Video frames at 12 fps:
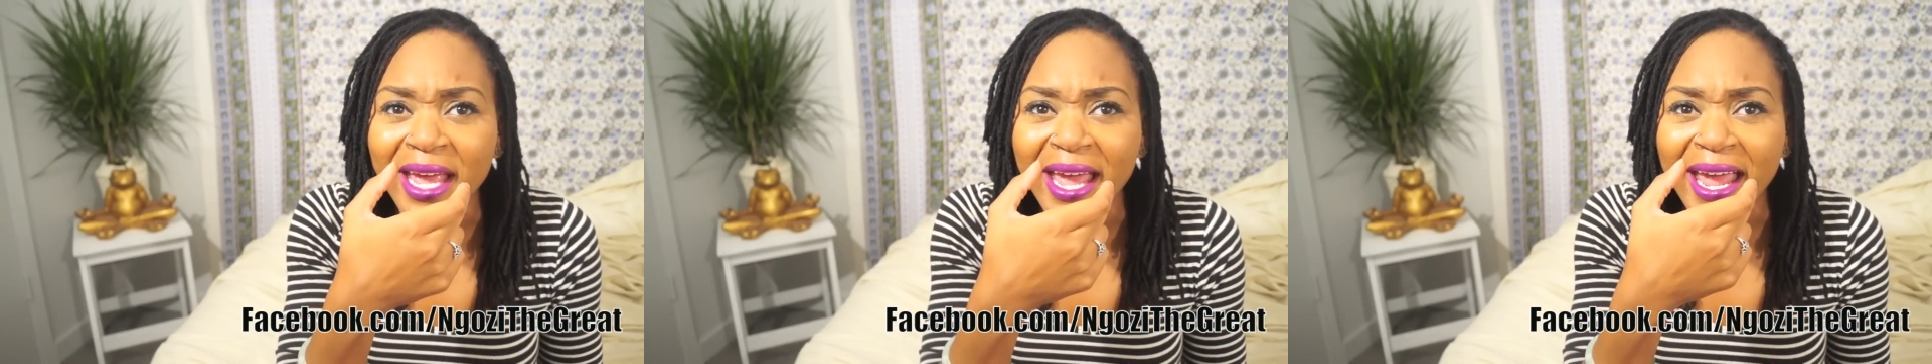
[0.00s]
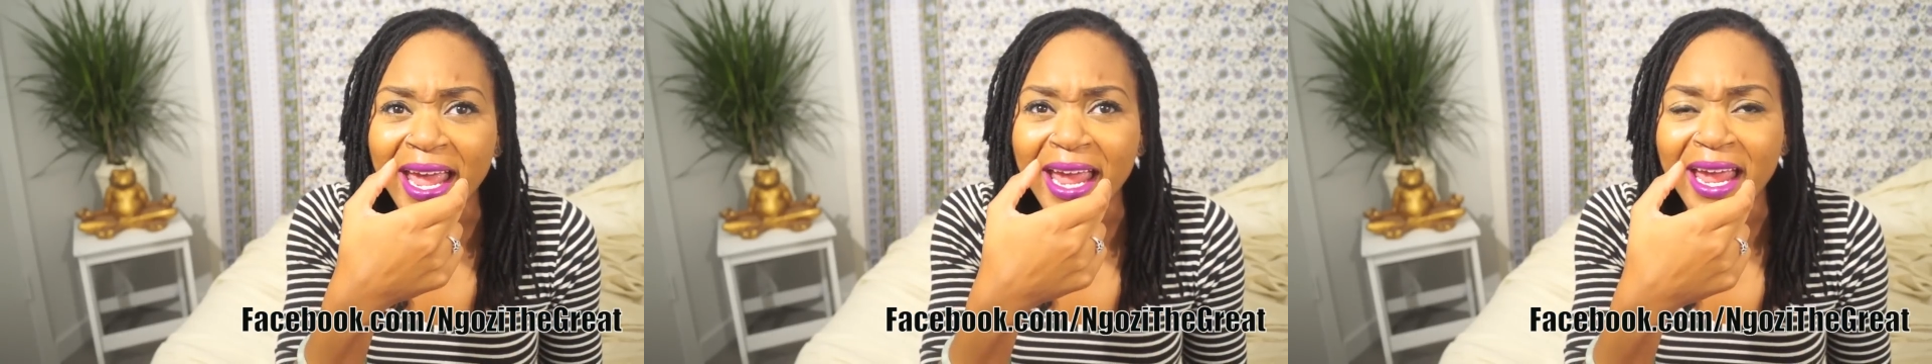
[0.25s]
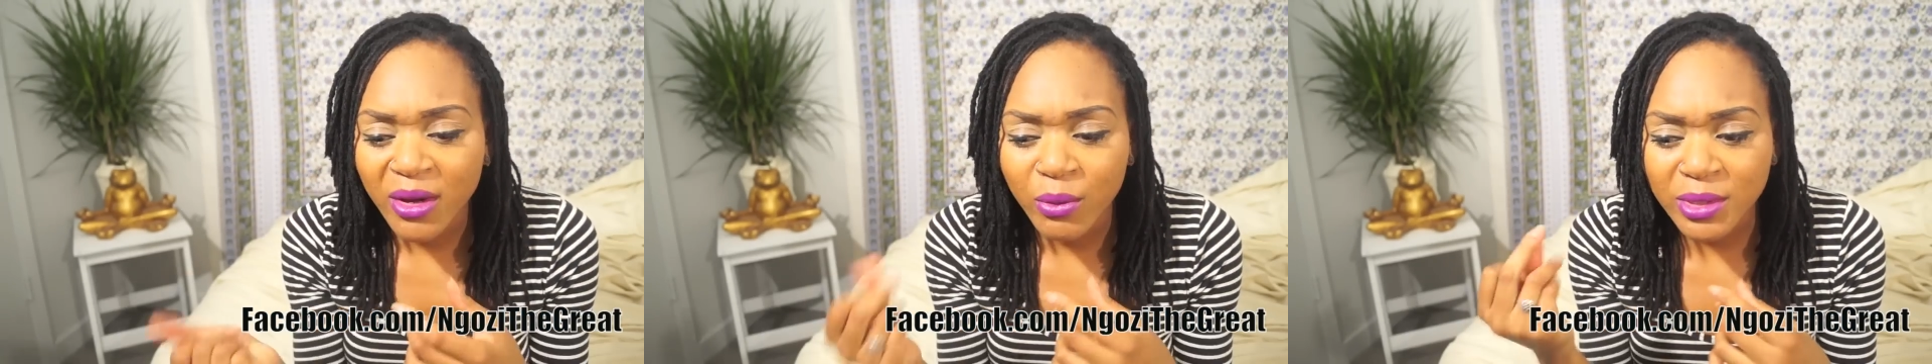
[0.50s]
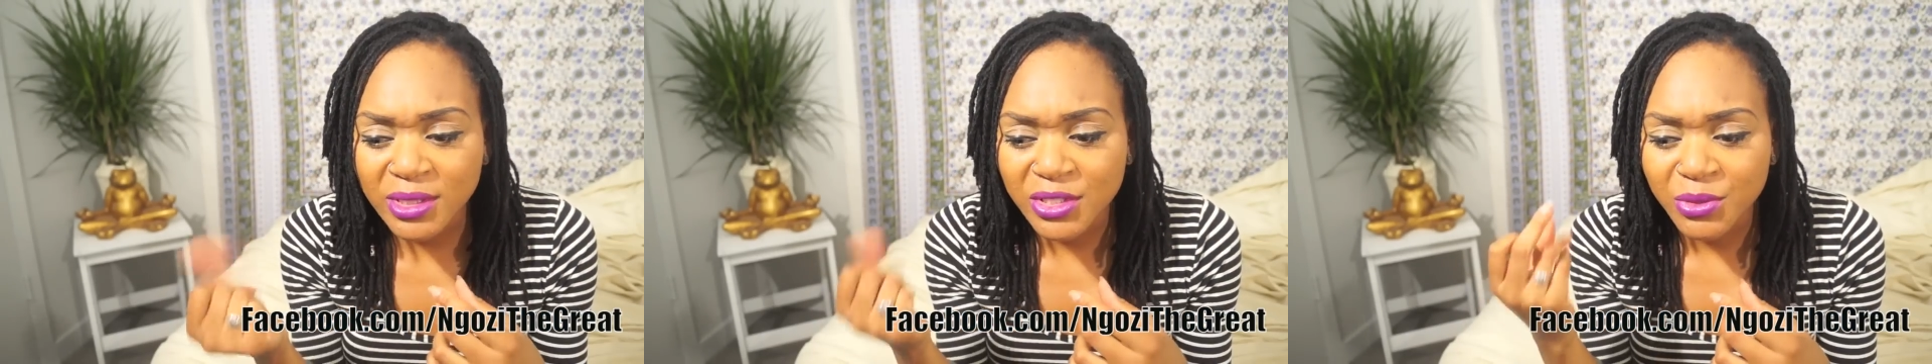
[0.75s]
a,
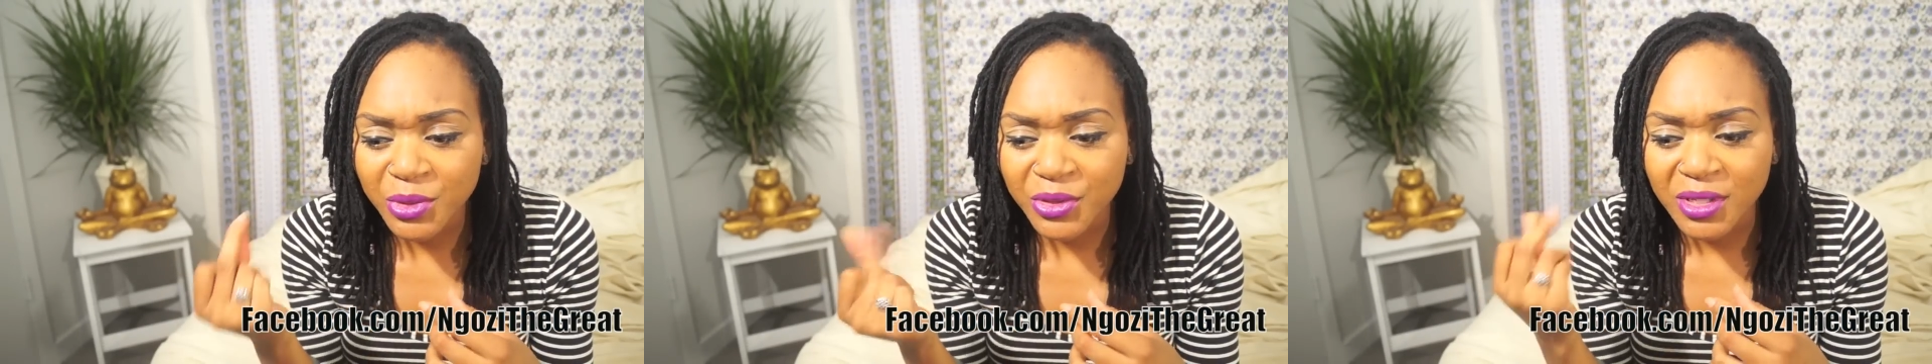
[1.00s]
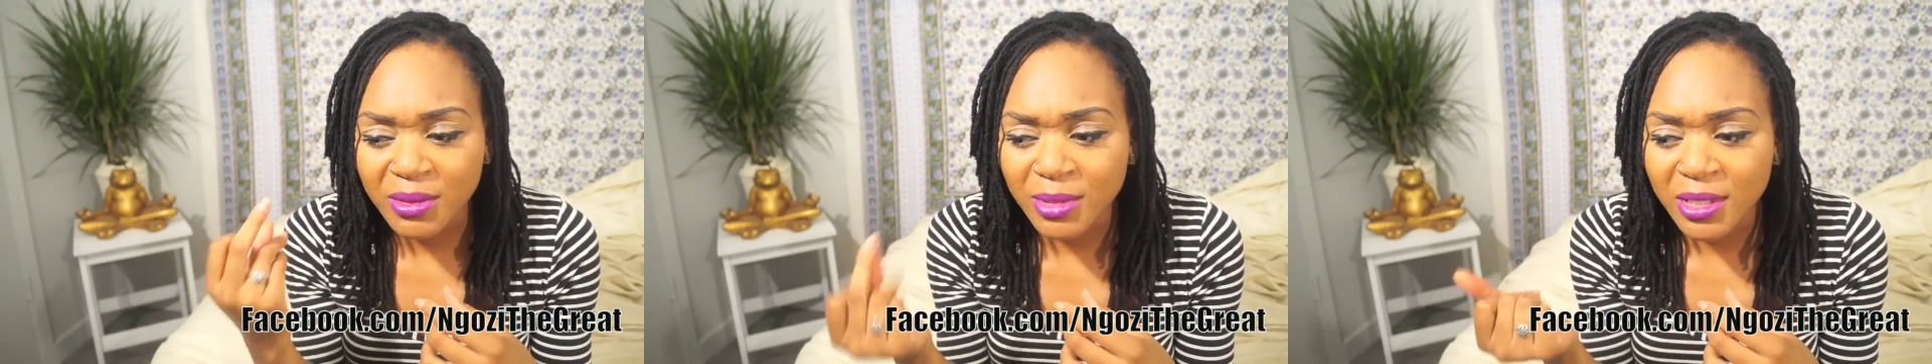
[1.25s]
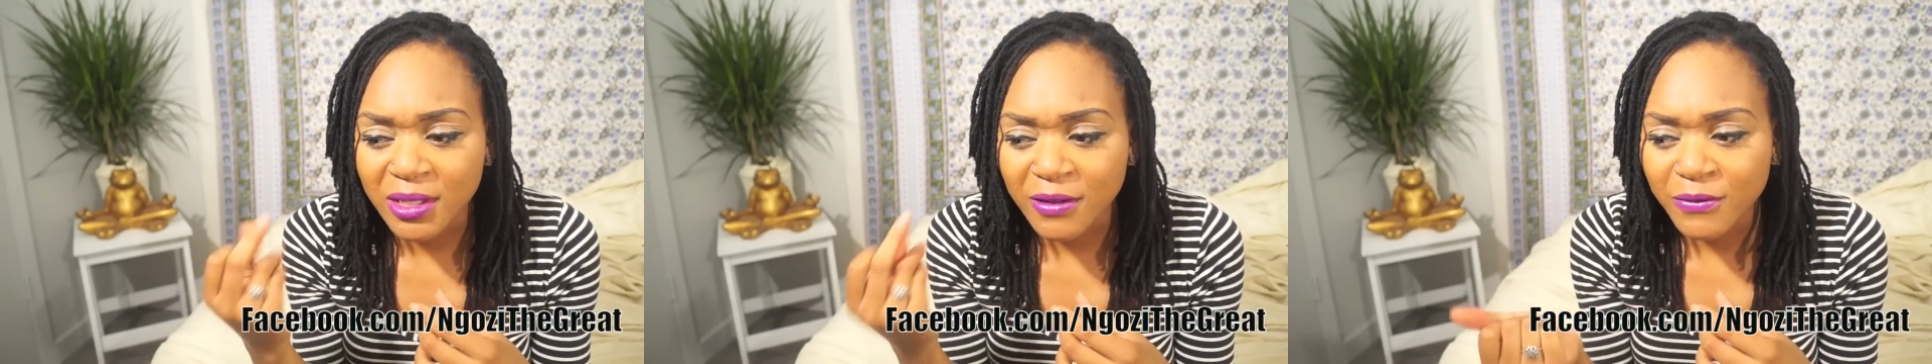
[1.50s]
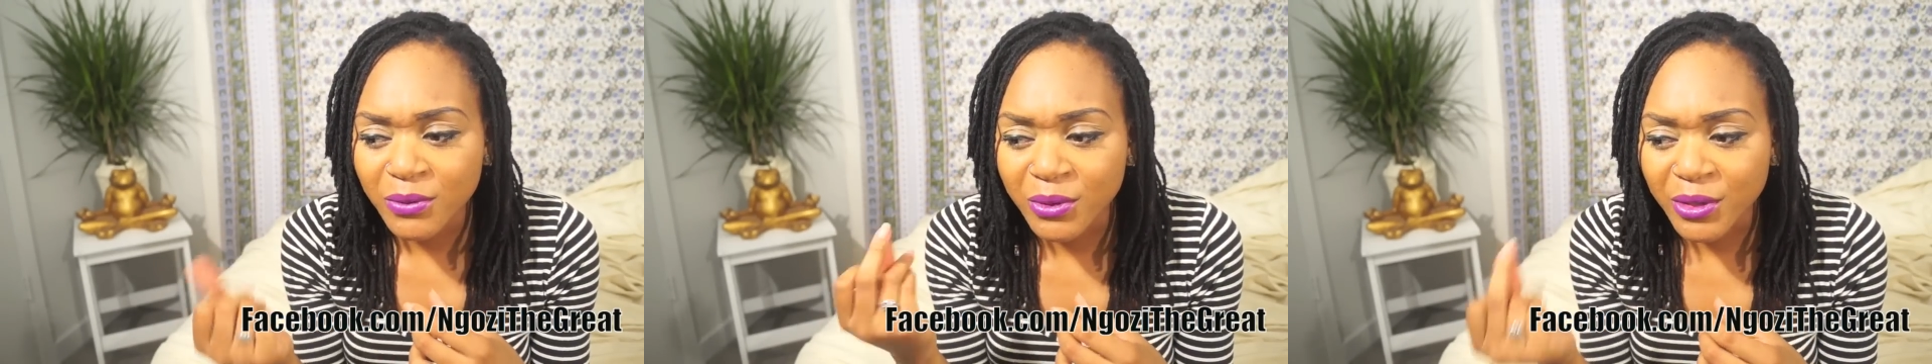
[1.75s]
what's the word that I'm
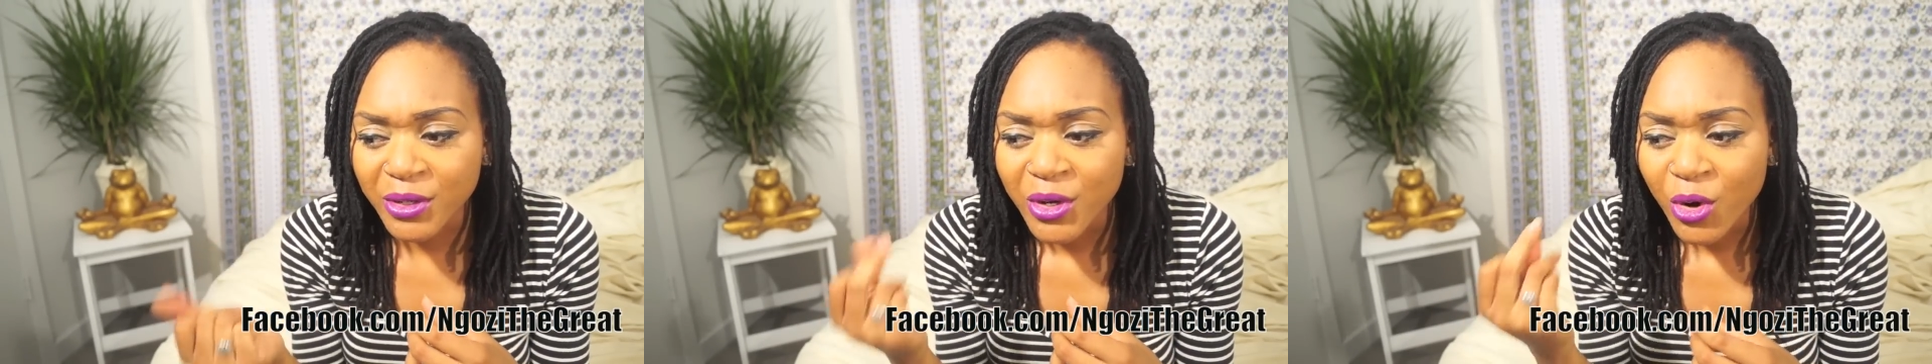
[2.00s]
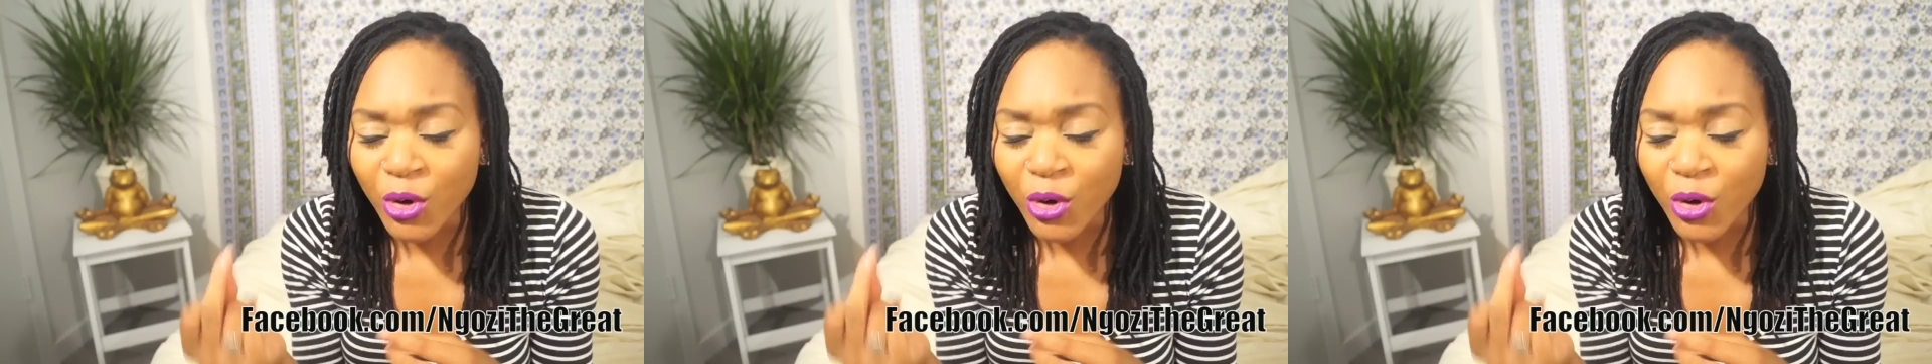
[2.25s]
looking for?